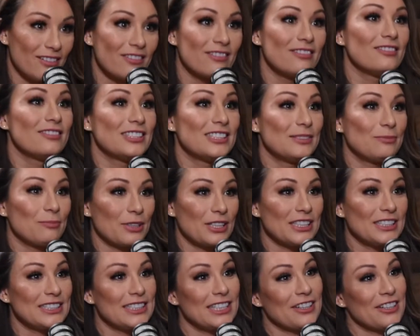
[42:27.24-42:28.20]
It's pretty
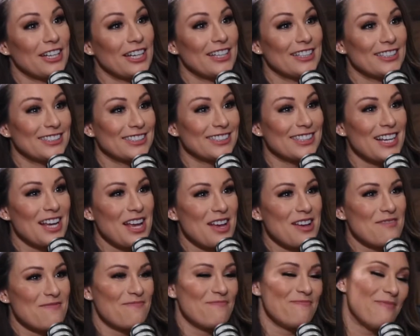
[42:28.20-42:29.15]
serious
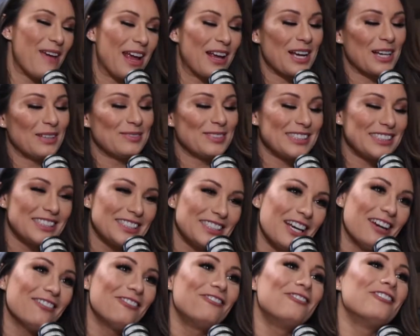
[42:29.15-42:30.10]
makeup
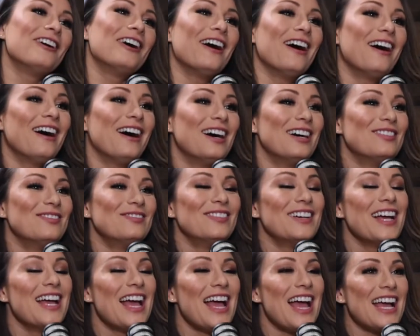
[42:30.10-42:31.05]
stuff.
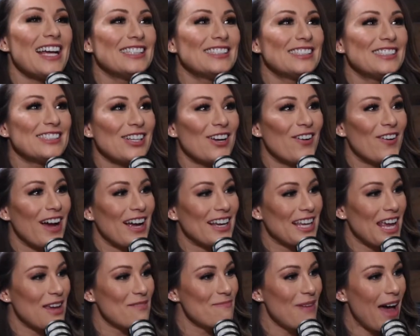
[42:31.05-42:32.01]
And so I
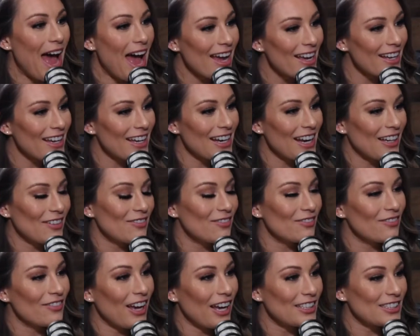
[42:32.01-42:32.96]
came back and
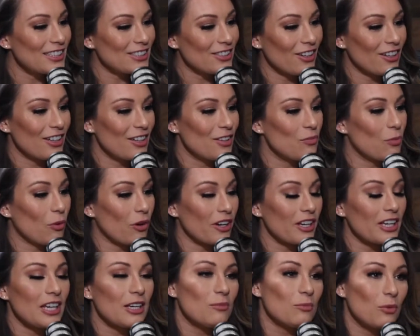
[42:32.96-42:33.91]
I started
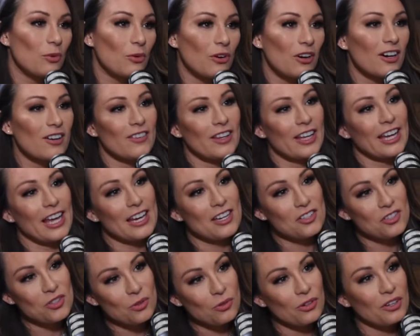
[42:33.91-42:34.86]
working more like
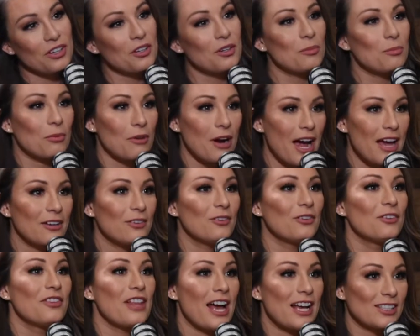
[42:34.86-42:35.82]
editorial, bridal,
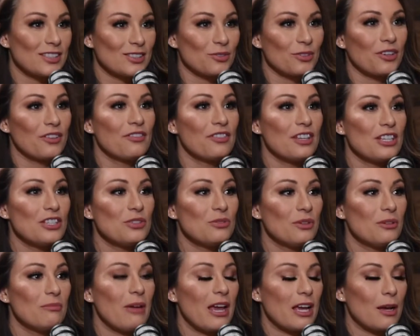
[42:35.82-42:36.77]
that sort of thing, doing
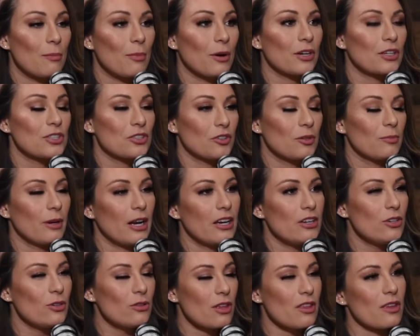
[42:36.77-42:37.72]
makeup artistry, but I
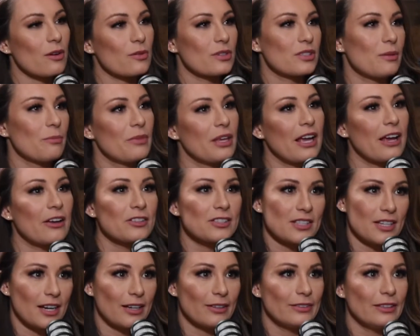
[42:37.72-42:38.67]
knew that there was something else
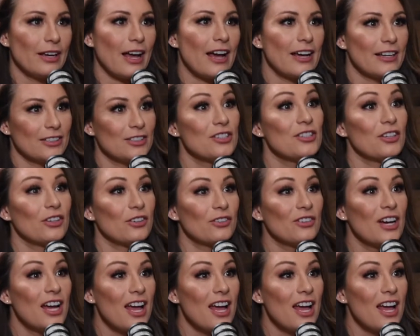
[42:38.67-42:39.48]
that I had to do.